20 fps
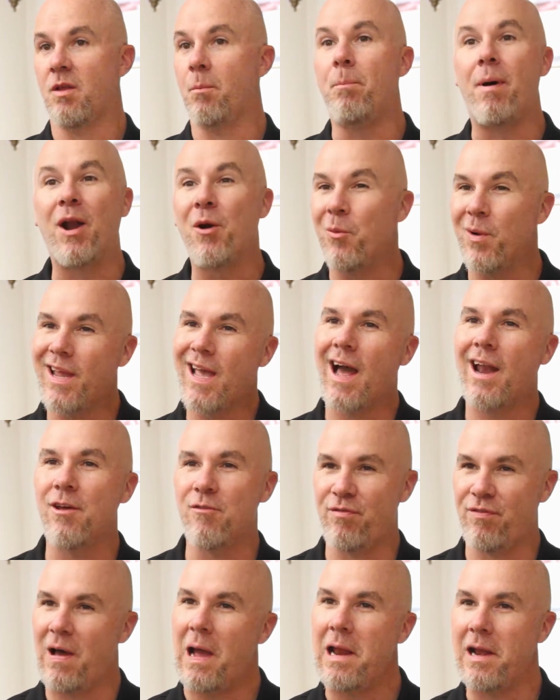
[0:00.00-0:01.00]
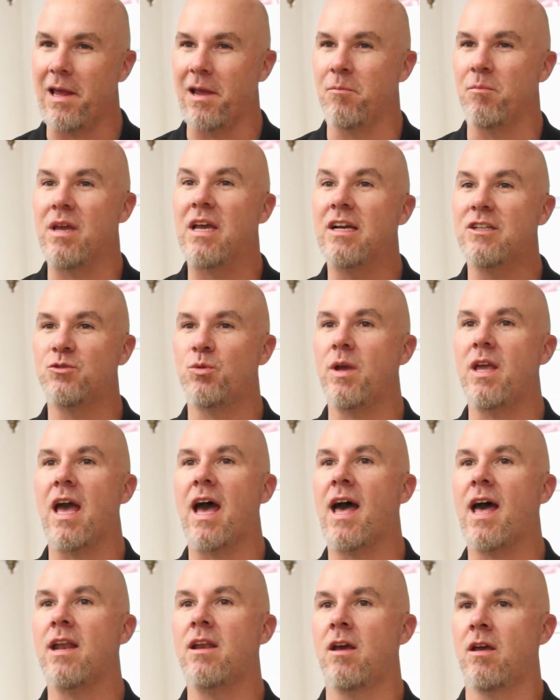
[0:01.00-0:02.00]
the better we got at fighting because we
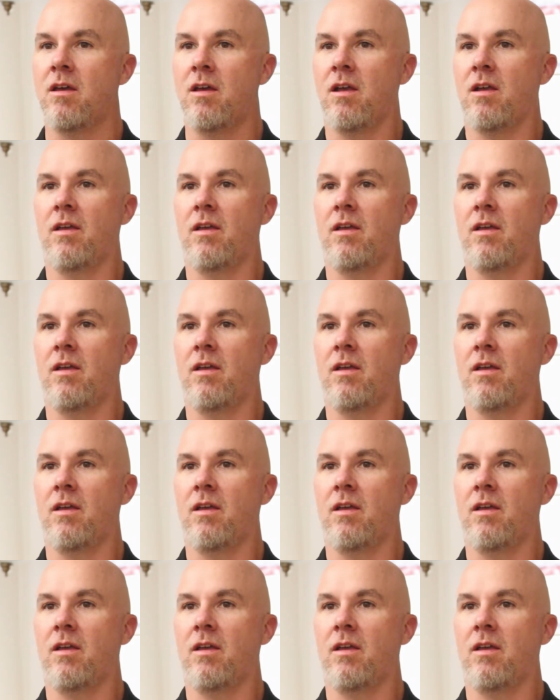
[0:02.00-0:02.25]
had